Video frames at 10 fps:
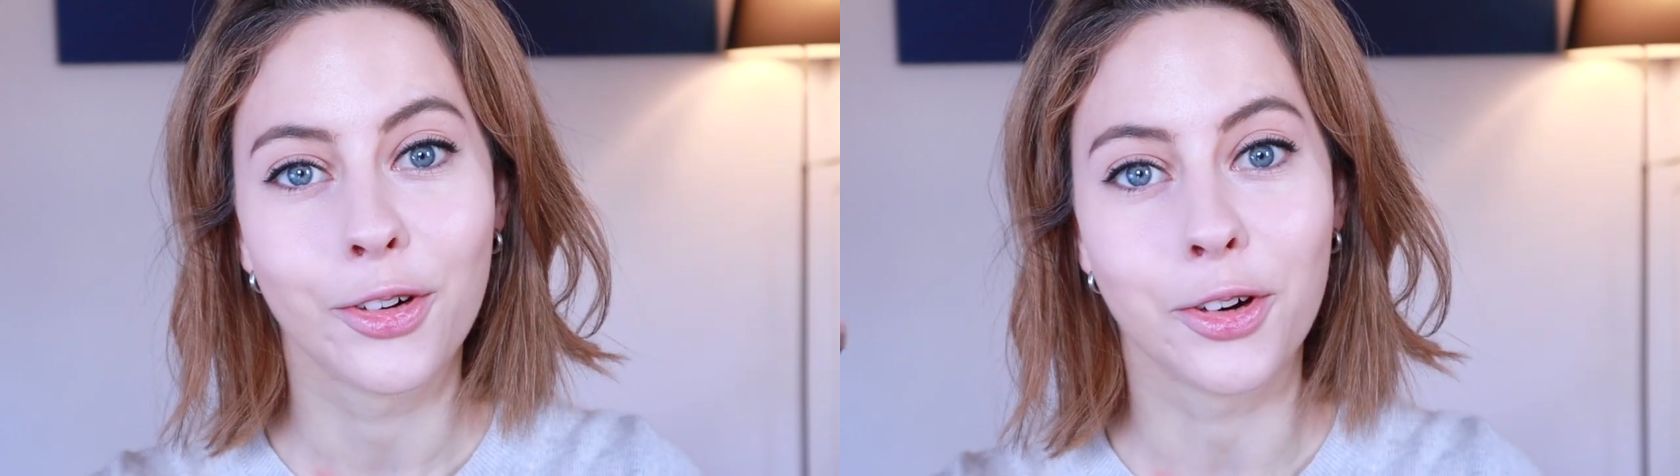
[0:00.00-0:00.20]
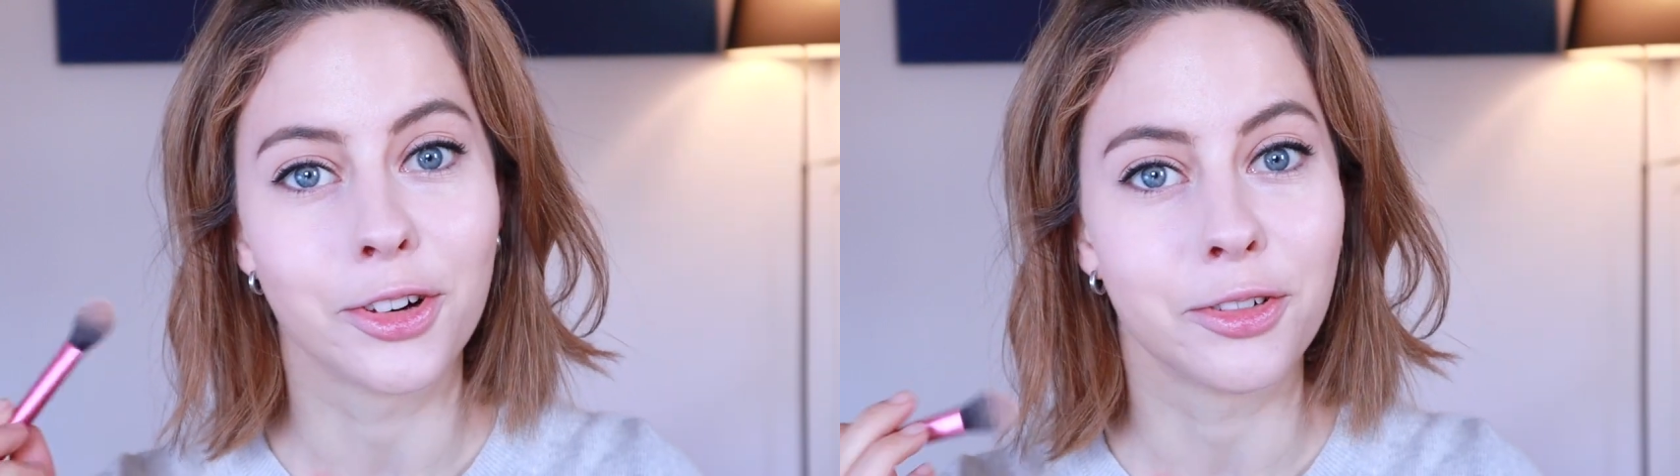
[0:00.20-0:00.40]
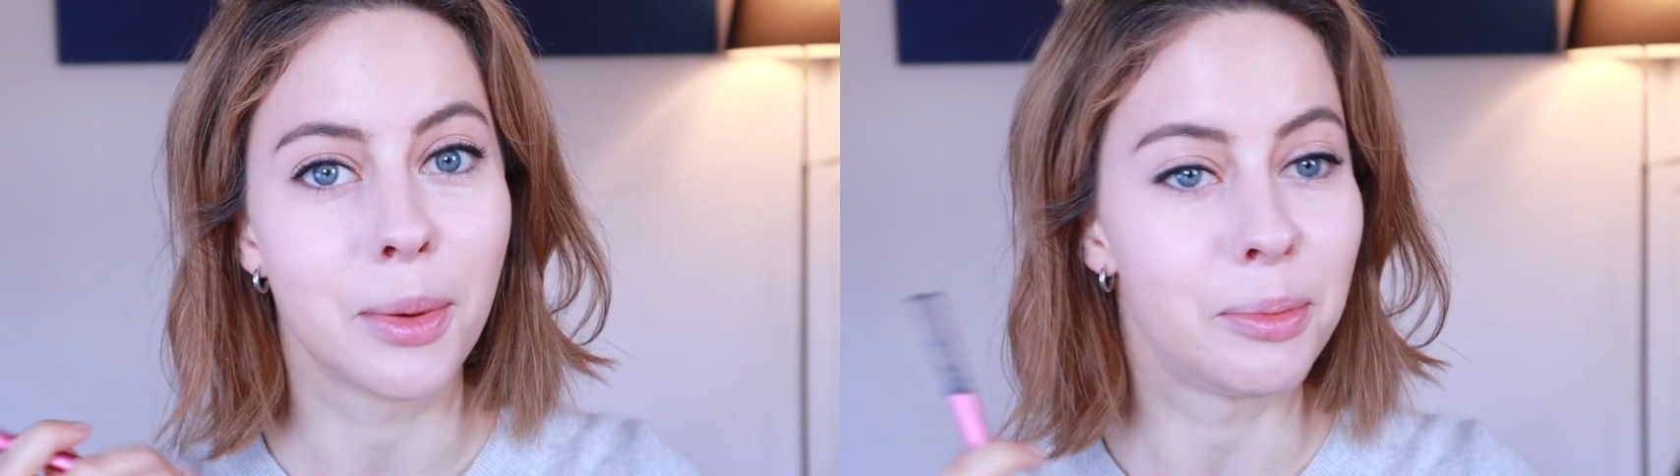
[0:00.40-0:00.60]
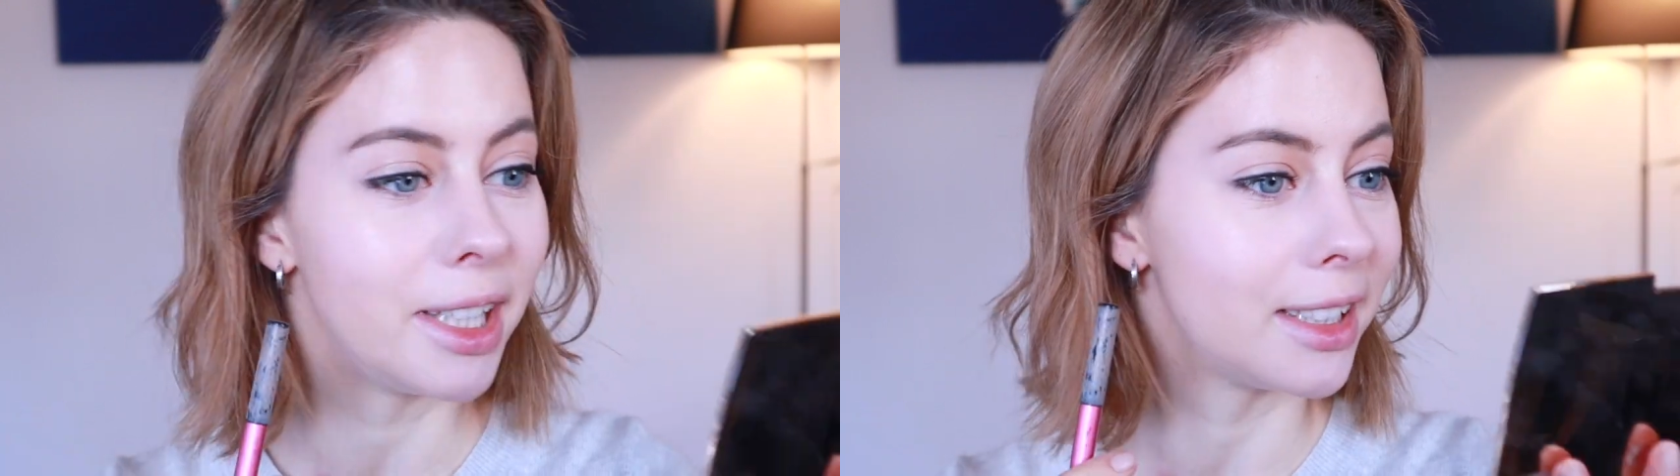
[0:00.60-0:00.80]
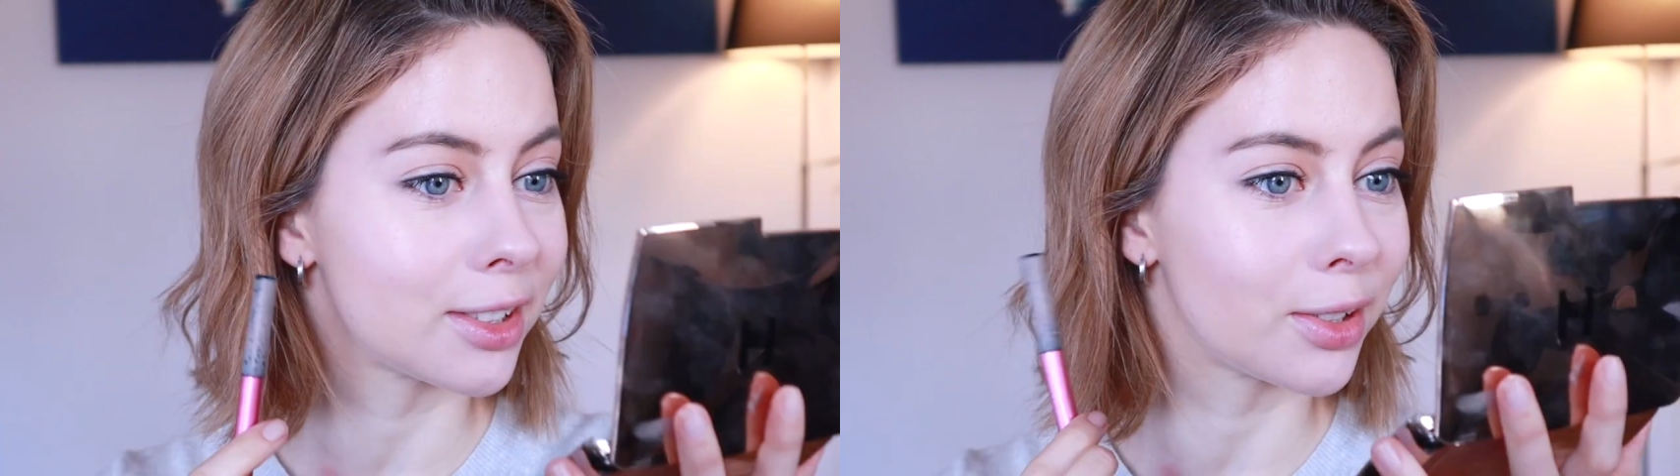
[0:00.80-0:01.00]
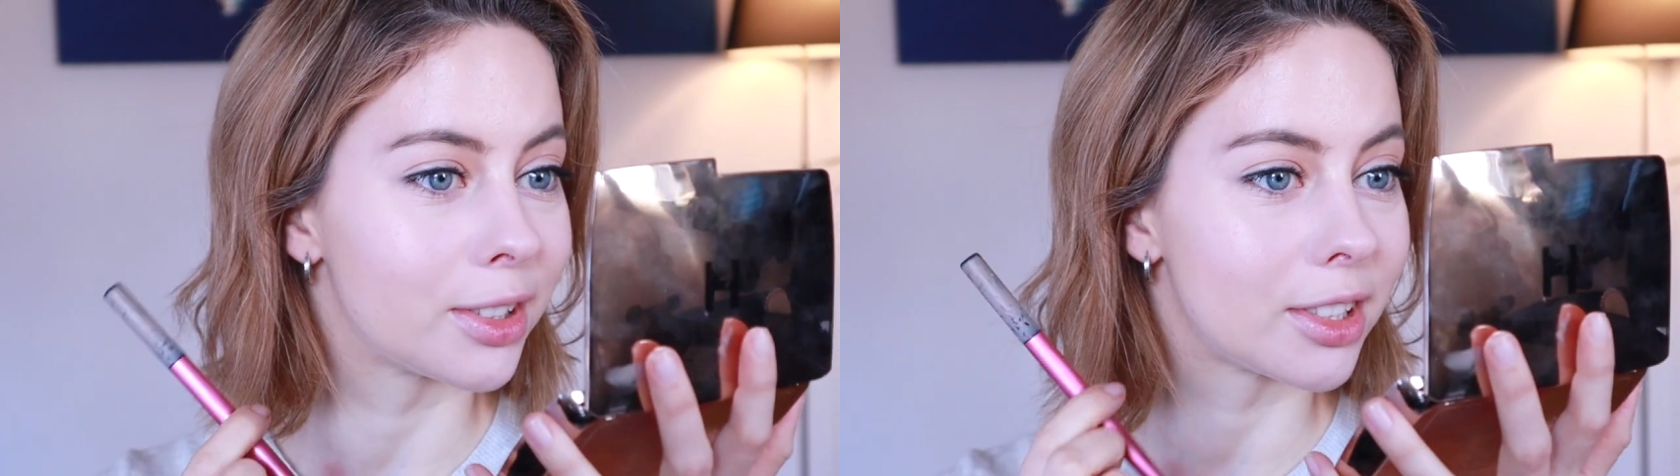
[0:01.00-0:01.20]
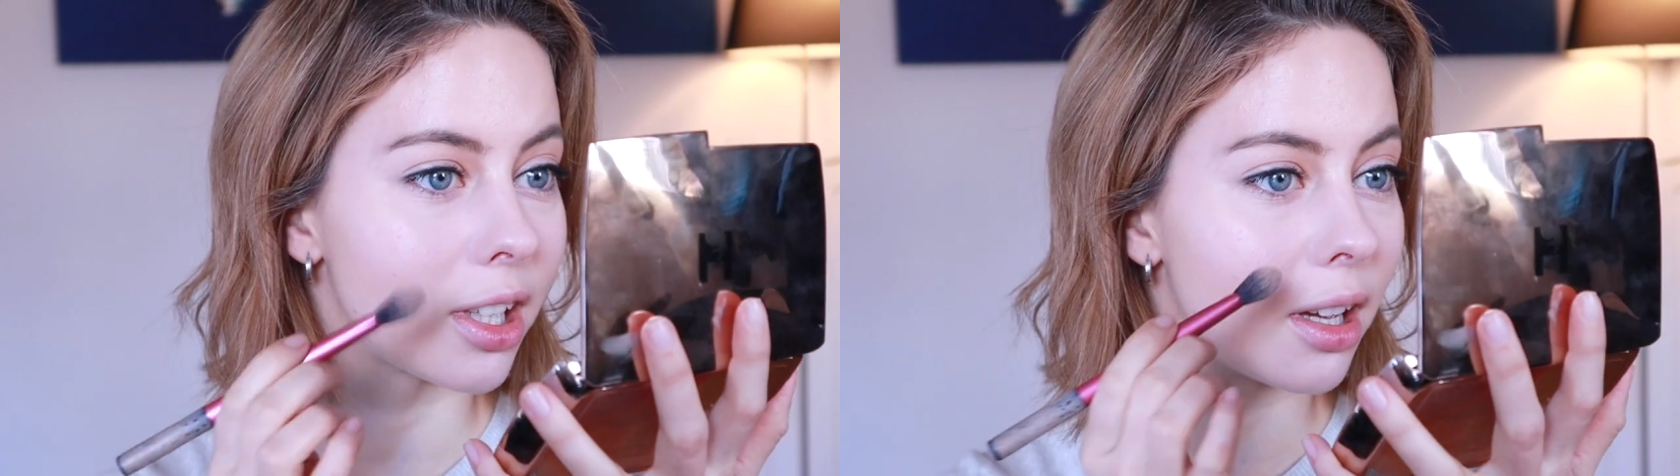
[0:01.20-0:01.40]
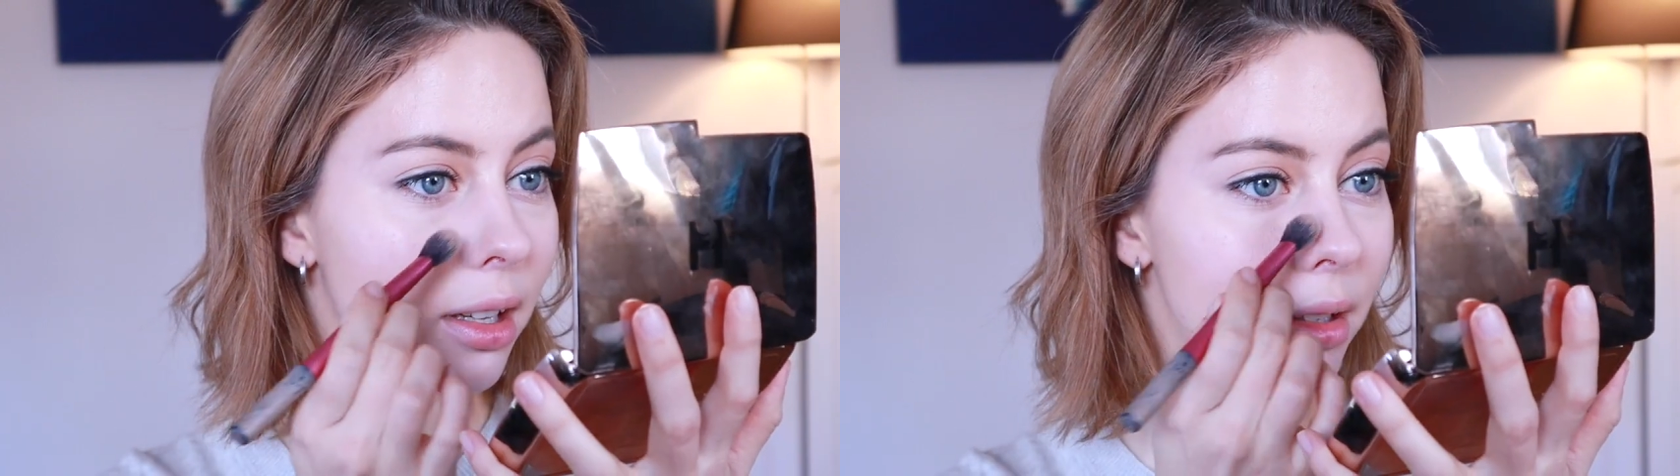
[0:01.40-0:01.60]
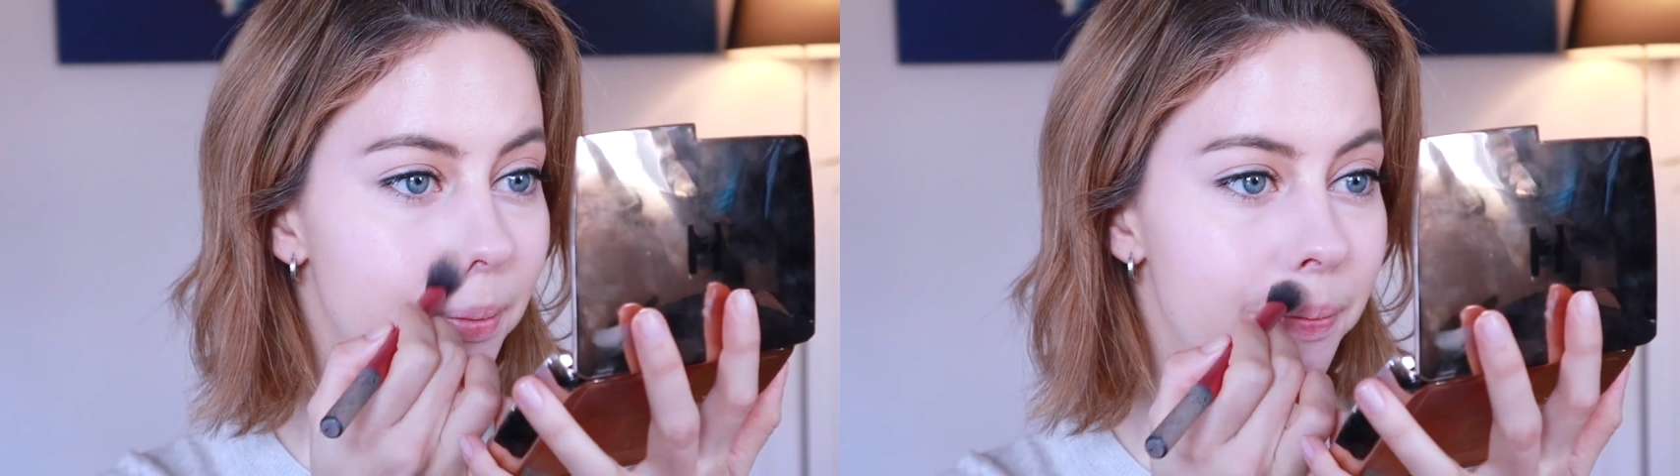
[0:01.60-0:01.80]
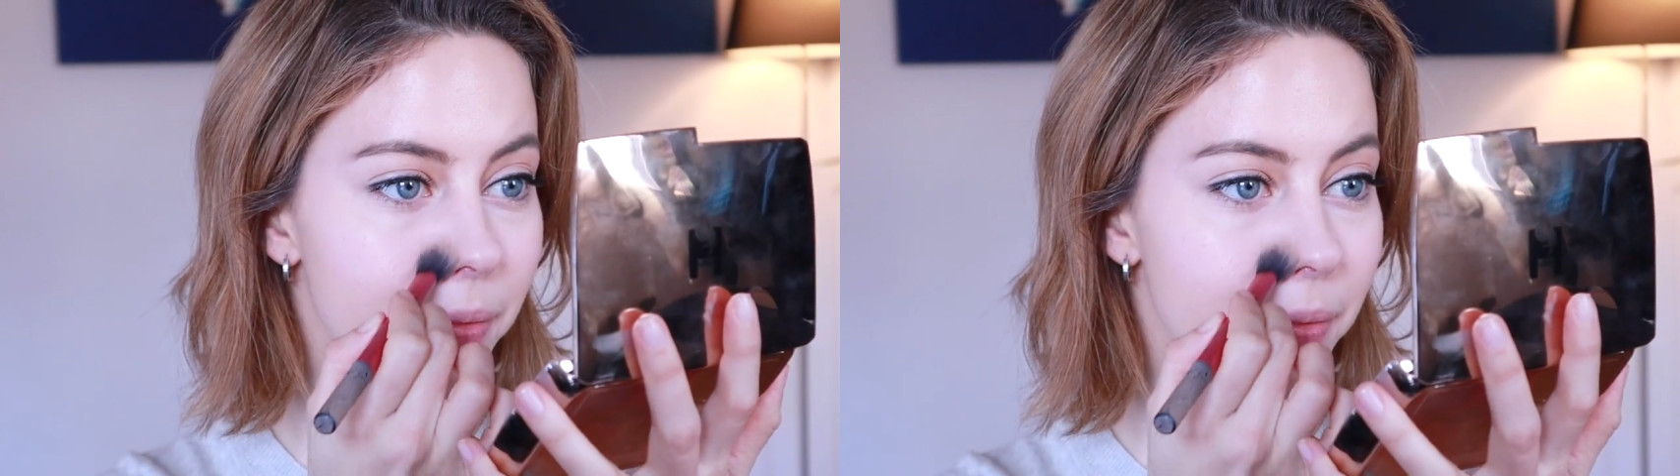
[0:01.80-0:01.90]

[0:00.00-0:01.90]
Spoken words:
one of my biggest concerns,